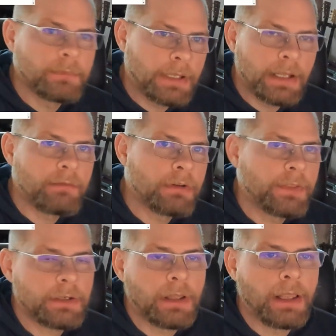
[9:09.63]
get everything
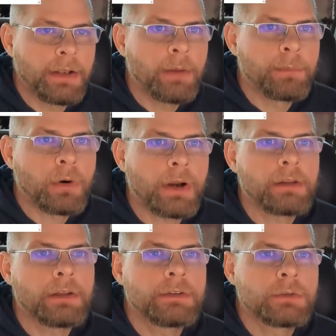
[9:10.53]
to line up
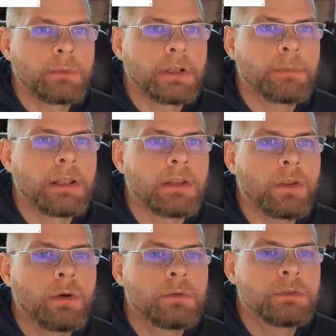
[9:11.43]
correctly. So we end up getting
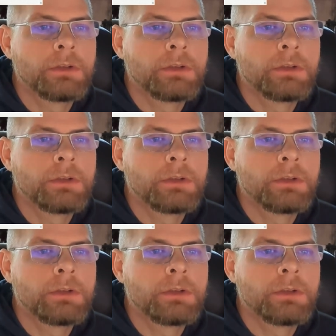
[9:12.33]
those.